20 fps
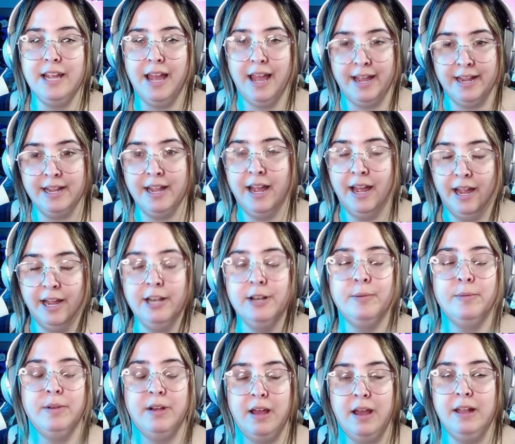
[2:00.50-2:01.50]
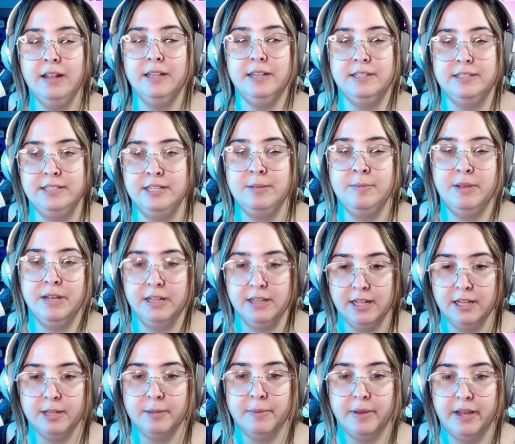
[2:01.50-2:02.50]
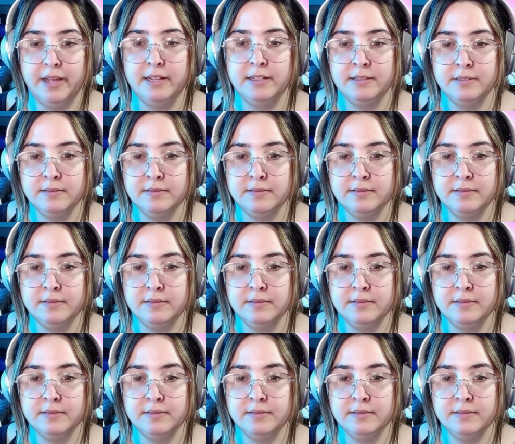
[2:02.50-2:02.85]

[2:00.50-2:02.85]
I kind of want Hala to sing me a lullaby.